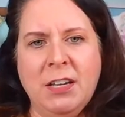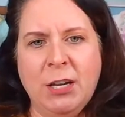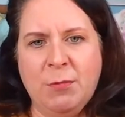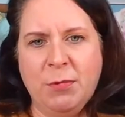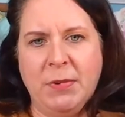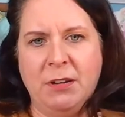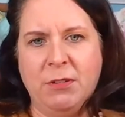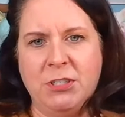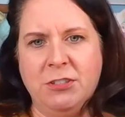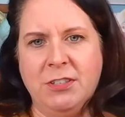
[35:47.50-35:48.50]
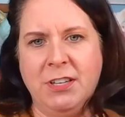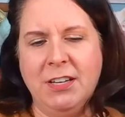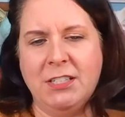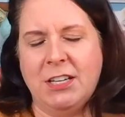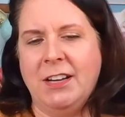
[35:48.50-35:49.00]
implementing what you
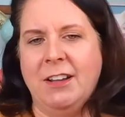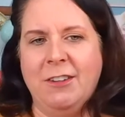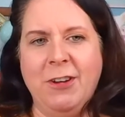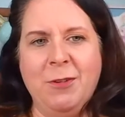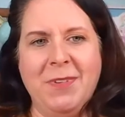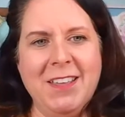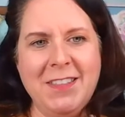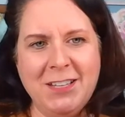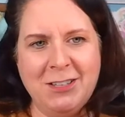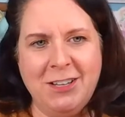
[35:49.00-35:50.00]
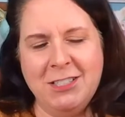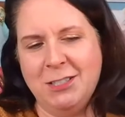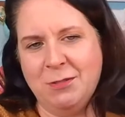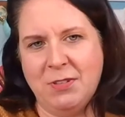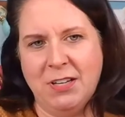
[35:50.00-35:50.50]
teach. I now have hope. Hey, that's
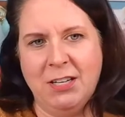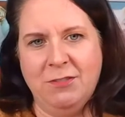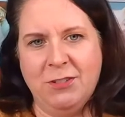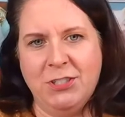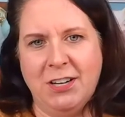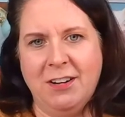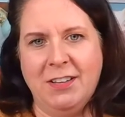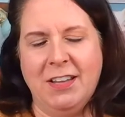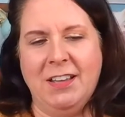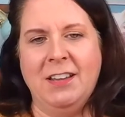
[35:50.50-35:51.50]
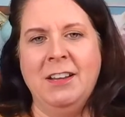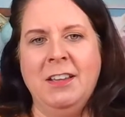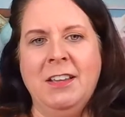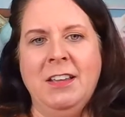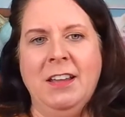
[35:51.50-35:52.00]
awesome. Thank you for sharing that.
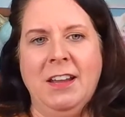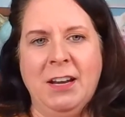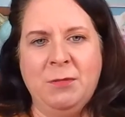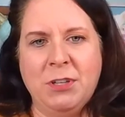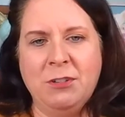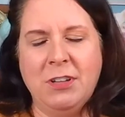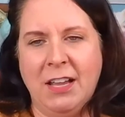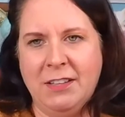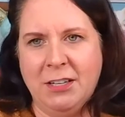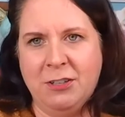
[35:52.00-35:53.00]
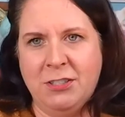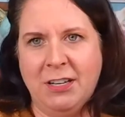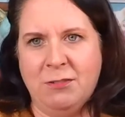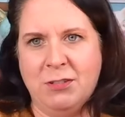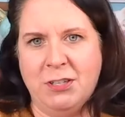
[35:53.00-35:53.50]
And I'm so glad that you're
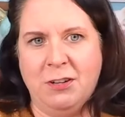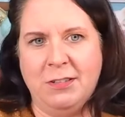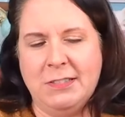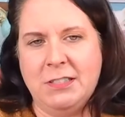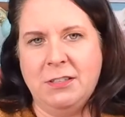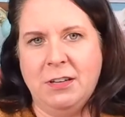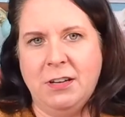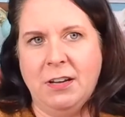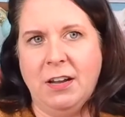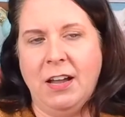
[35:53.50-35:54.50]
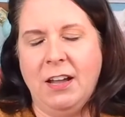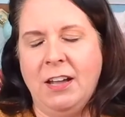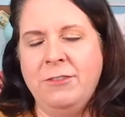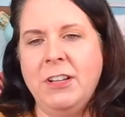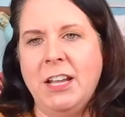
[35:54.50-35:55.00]
seeing results.
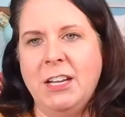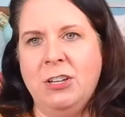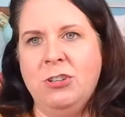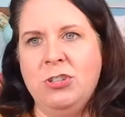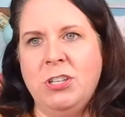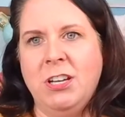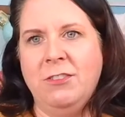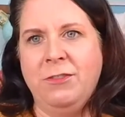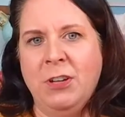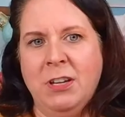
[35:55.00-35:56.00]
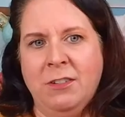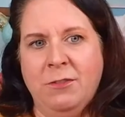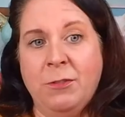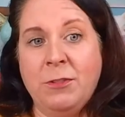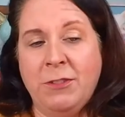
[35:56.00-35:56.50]
I feel like usually if
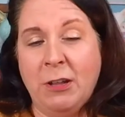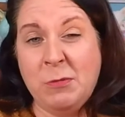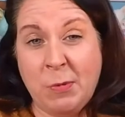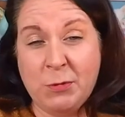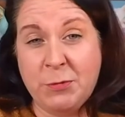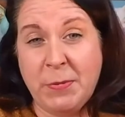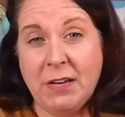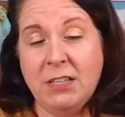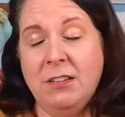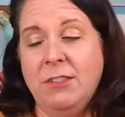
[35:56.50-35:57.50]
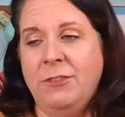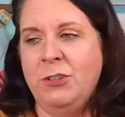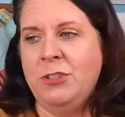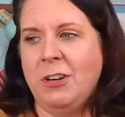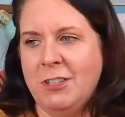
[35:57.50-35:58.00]
from the family perspective, if you
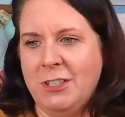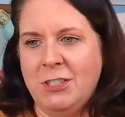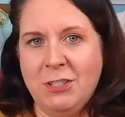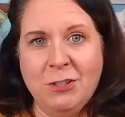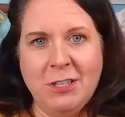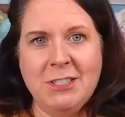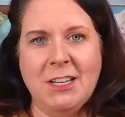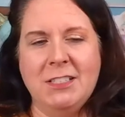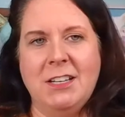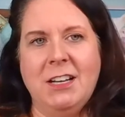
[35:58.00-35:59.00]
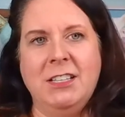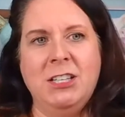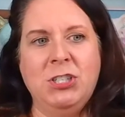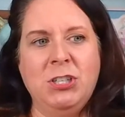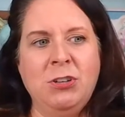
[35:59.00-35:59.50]
start to do these things that I
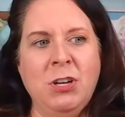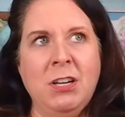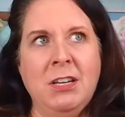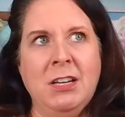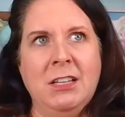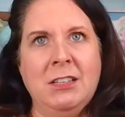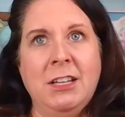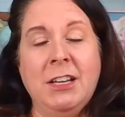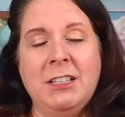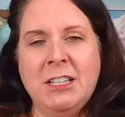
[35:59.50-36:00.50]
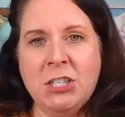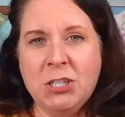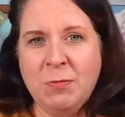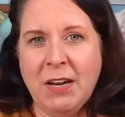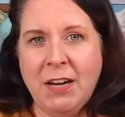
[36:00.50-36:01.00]
teach you, the
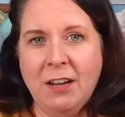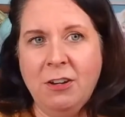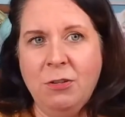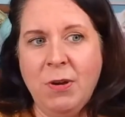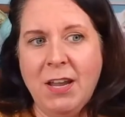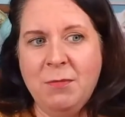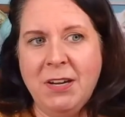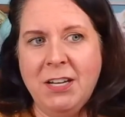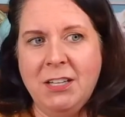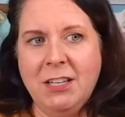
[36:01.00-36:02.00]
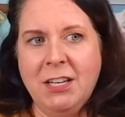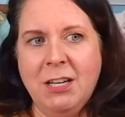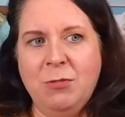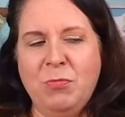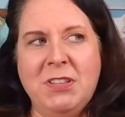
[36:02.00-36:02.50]
addiction may not go away
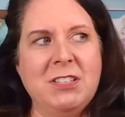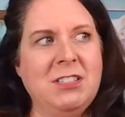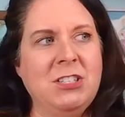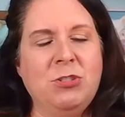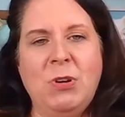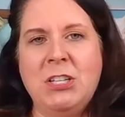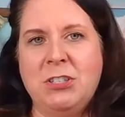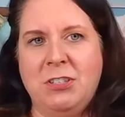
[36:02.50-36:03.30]
immediately, but the situation